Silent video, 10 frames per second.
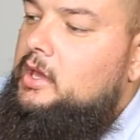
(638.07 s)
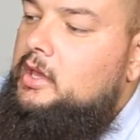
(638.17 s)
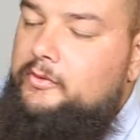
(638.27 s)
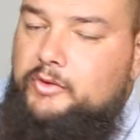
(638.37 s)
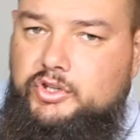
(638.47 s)

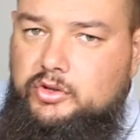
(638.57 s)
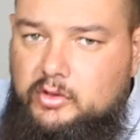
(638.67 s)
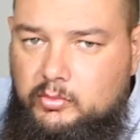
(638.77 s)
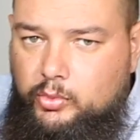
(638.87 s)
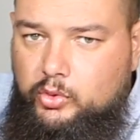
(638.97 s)
If you shoot
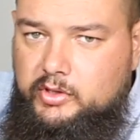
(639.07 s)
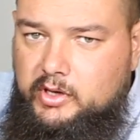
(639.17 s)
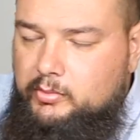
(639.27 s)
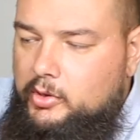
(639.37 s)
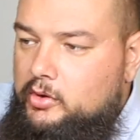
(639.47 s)
in
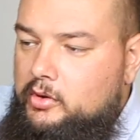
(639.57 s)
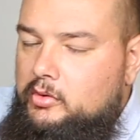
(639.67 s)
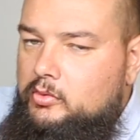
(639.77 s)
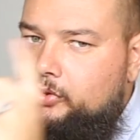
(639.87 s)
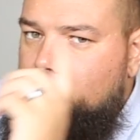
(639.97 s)
portrait mode
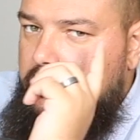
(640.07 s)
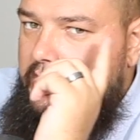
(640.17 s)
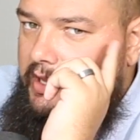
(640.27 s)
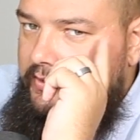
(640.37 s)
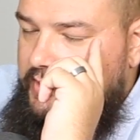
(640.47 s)
with your
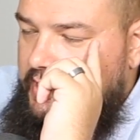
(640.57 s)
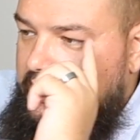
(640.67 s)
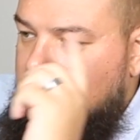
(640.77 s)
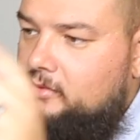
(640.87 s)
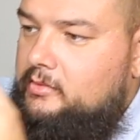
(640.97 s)
left
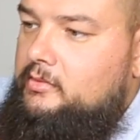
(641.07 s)
eye,